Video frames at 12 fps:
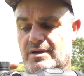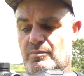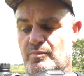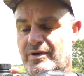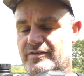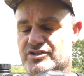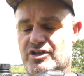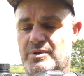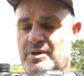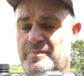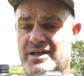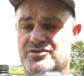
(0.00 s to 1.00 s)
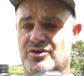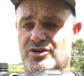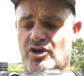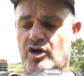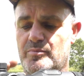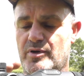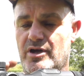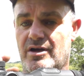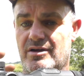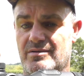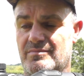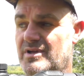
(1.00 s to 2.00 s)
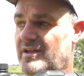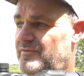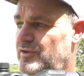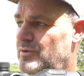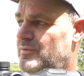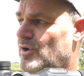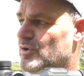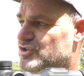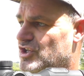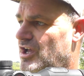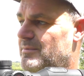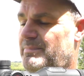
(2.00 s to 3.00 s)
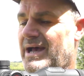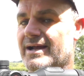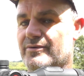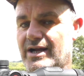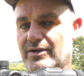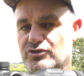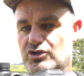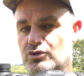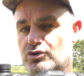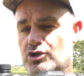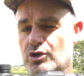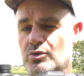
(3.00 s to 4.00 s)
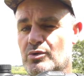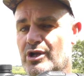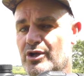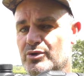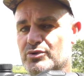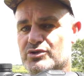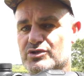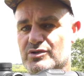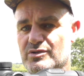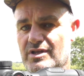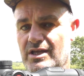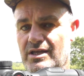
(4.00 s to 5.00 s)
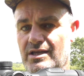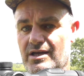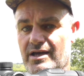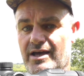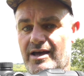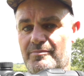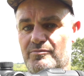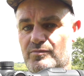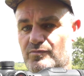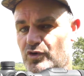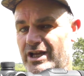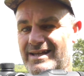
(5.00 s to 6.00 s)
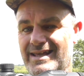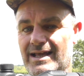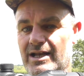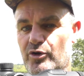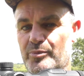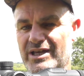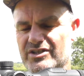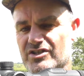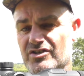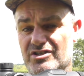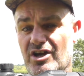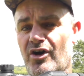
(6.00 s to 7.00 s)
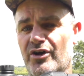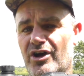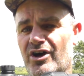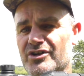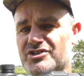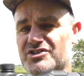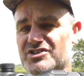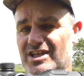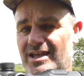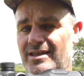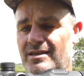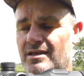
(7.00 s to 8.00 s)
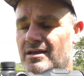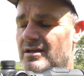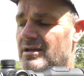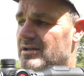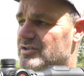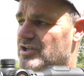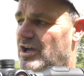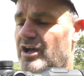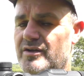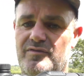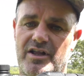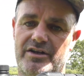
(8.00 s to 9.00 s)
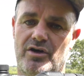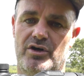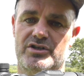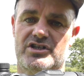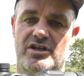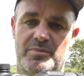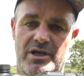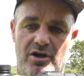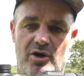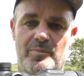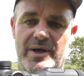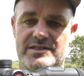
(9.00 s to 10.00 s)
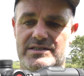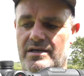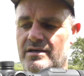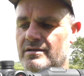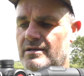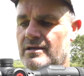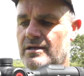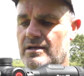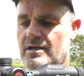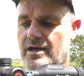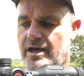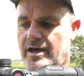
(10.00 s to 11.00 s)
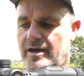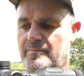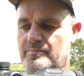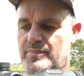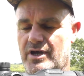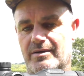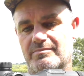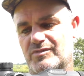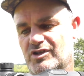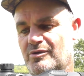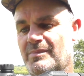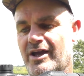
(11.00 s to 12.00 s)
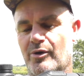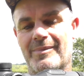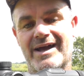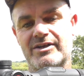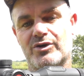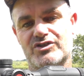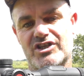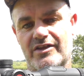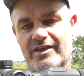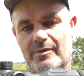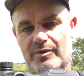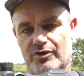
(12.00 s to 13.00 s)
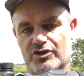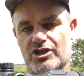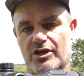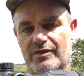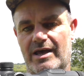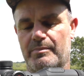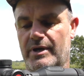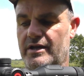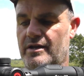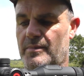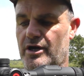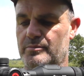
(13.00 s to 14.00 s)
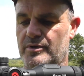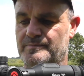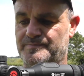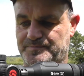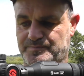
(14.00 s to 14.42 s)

whether it's going to be better at night, but if you've got certain backgrounds you do lose the reading a little bit. It's kind of hard to see, so hopefully at night it's going to be a lot better, but you may or may not see that when I show you that bit in a moment.